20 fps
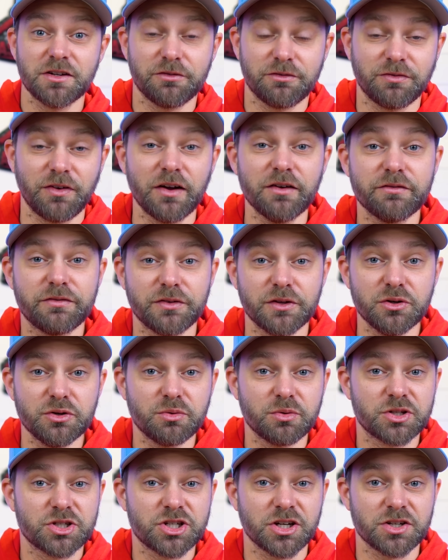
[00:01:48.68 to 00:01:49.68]
a fun feud
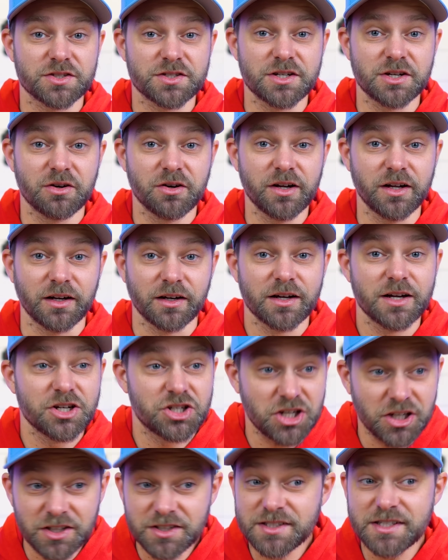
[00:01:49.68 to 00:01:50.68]
with Chelsea Green.
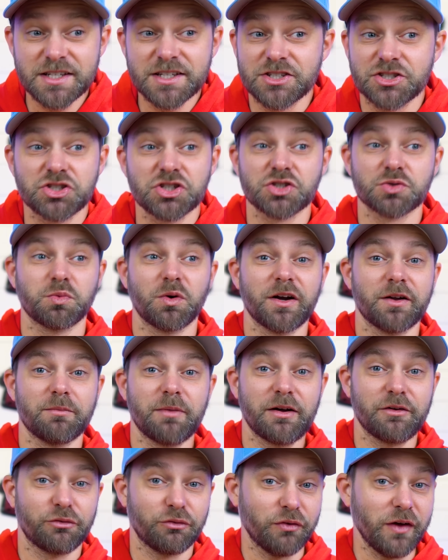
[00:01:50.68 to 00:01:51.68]
Chelsea is just one of
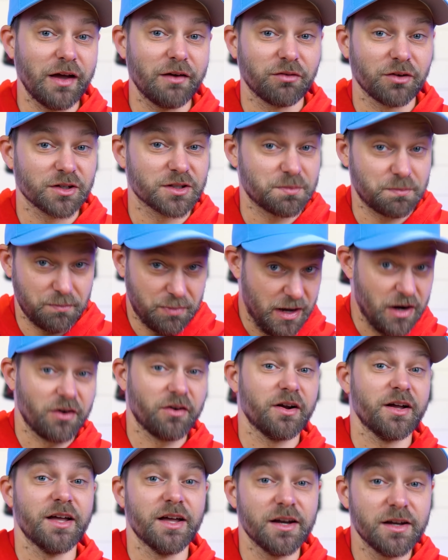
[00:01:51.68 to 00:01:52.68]
my favorites,
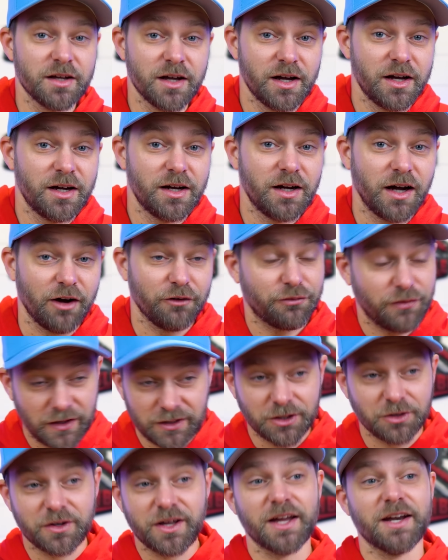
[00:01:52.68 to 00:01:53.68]
period, a
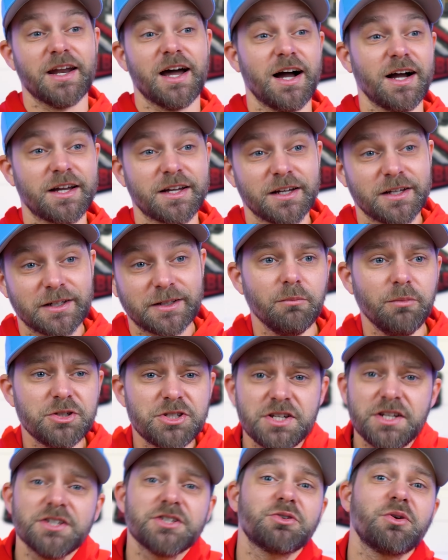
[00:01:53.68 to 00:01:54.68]
fellow Canuck, but
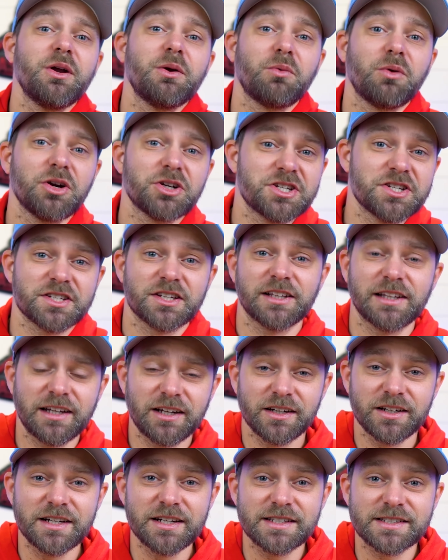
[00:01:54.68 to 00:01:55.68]
she does great work. She's
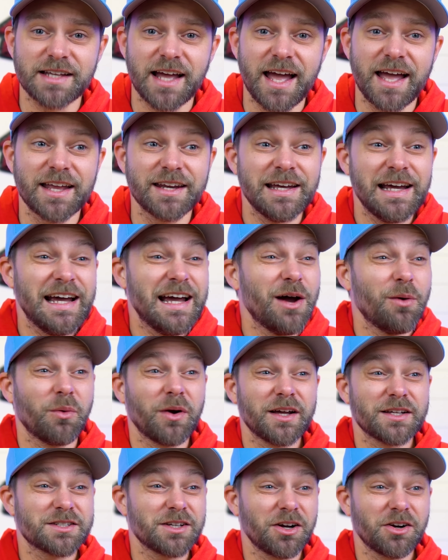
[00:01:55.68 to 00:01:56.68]
hilarious. And
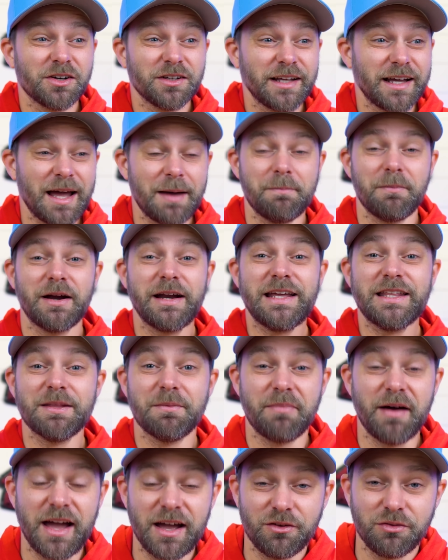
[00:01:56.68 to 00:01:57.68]
when I saw her like at Money in the
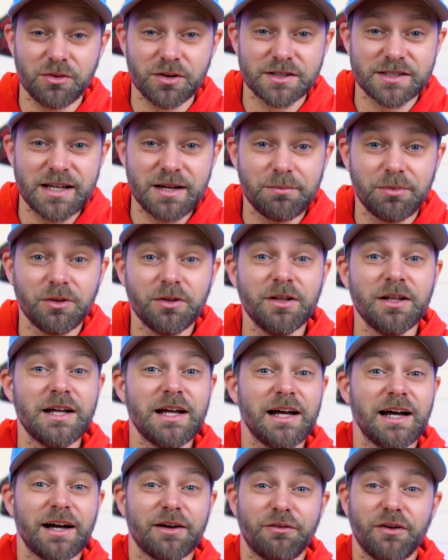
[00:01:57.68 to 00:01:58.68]
Bank, for example,
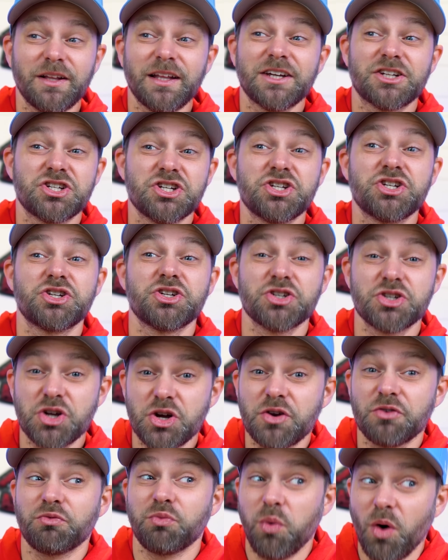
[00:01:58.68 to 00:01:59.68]
I felt like she
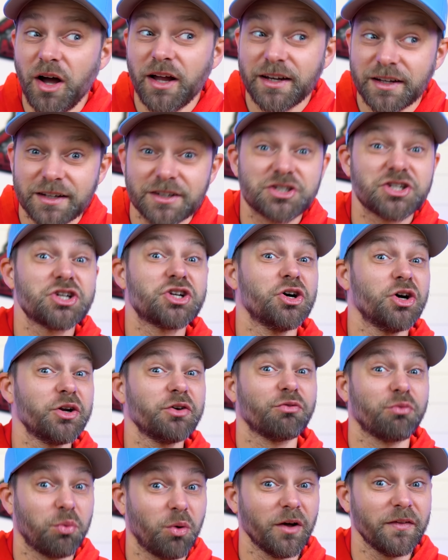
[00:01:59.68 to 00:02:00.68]
should have won, and she could
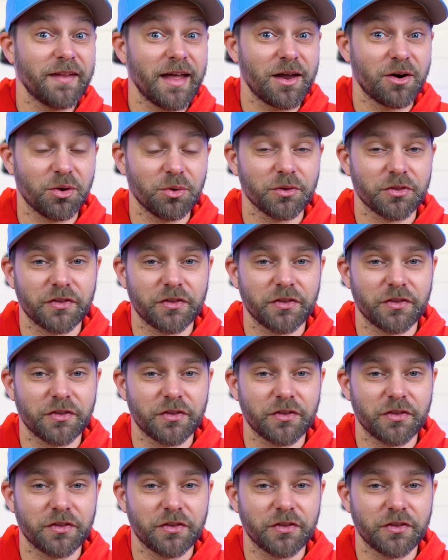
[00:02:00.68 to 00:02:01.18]
have won that whole